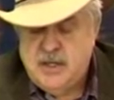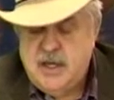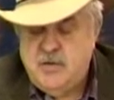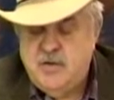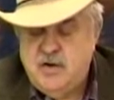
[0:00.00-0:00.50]

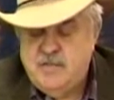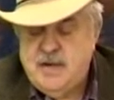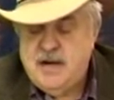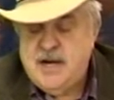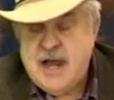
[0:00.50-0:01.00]
It would have
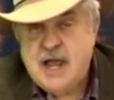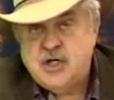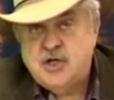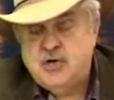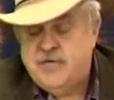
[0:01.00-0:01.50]
been a
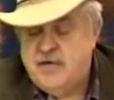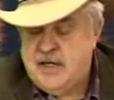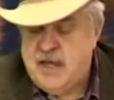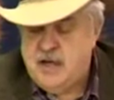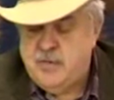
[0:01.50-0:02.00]
natural for
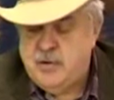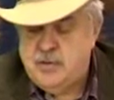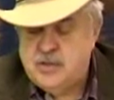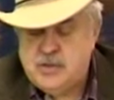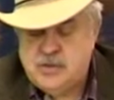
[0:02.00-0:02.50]
Canada
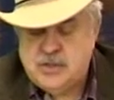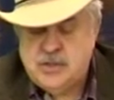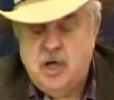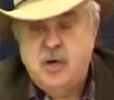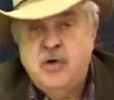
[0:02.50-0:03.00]
Post to
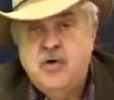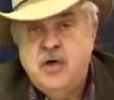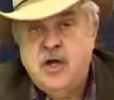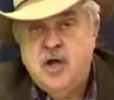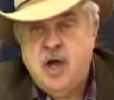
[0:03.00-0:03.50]
install
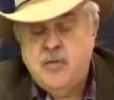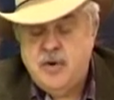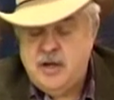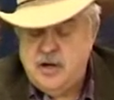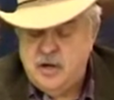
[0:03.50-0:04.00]

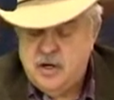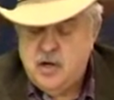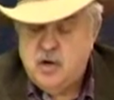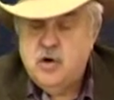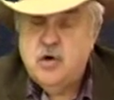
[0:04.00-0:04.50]
coin-operated
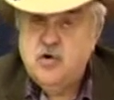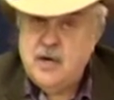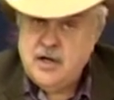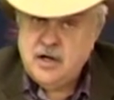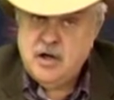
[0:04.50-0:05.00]
or
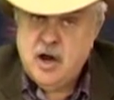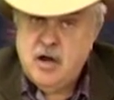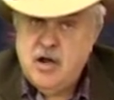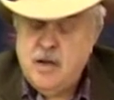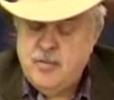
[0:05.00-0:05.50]
credit
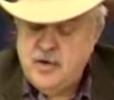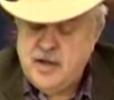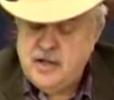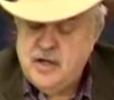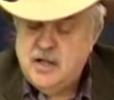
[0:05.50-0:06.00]

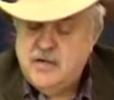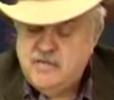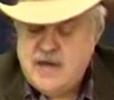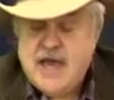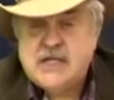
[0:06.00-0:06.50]
card-operated
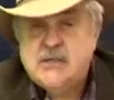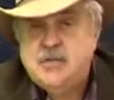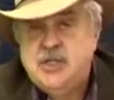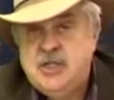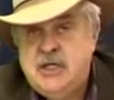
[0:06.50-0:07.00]
fax
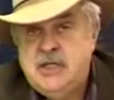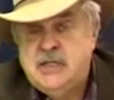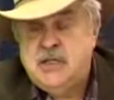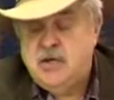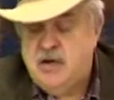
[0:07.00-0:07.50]

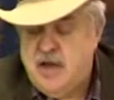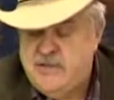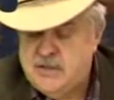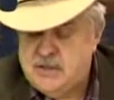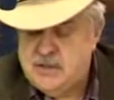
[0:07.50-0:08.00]
machines in their
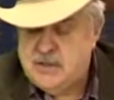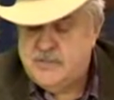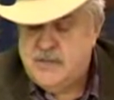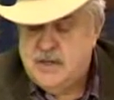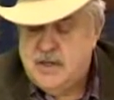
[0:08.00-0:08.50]
offices.
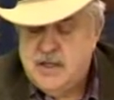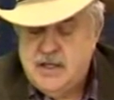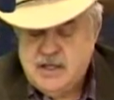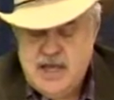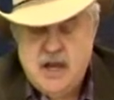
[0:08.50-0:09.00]

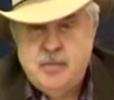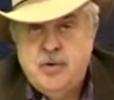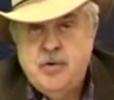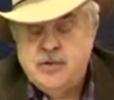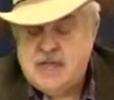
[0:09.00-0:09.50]
Canada
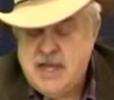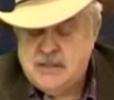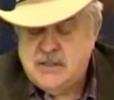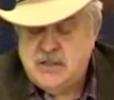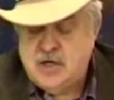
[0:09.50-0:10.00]
Post
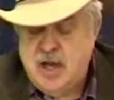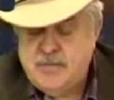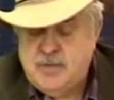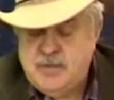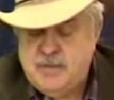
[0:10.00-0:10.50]
hasn't
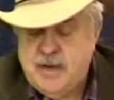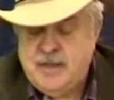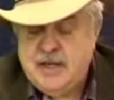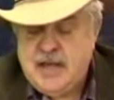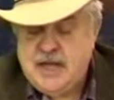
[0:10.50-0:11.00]
adopted
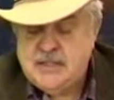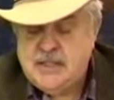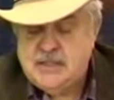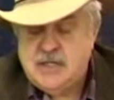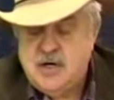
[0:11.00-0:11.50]
public
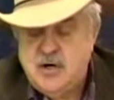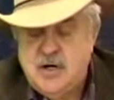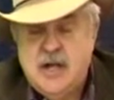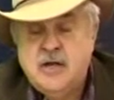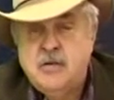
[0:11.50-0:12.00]
access internet